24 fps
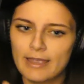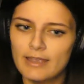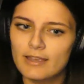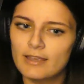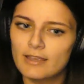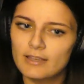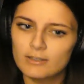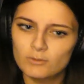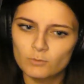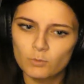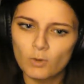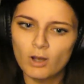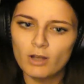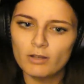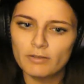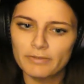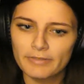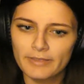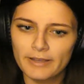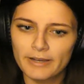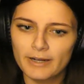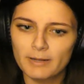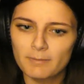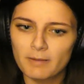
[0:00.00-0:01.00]
Is Walt
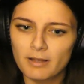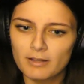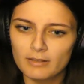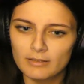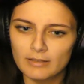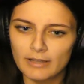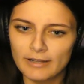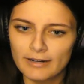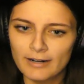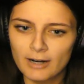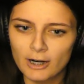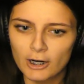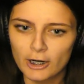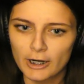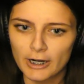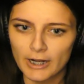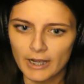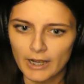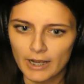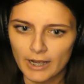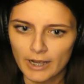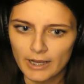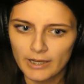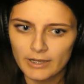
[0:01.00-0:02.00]
thinking about letting her
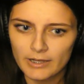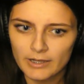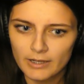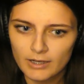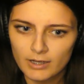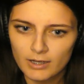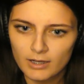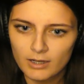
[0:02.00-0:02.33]
die?